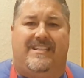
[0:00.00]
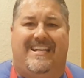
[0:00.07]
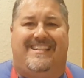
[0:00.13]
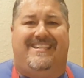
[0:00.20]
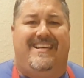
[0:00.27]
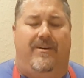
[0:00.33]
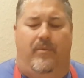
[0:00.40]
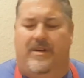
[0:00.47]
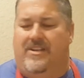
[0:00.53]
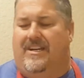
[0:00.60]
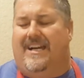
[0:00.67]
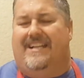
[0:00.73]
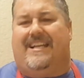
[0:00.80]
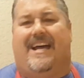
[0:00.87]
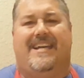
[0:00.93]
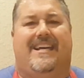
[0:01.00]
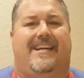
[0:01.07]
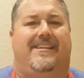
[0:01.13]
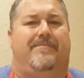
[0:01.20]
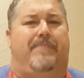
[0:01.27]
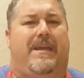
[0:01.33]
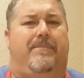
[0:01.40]
That's it. I
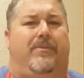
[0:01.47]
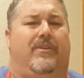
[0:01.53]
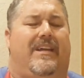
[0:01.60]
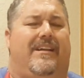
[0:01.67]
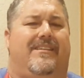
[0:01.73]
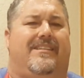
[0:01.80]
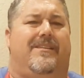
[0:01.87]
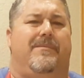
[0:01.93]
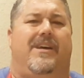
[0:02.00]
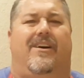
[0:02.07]
got people that tell me,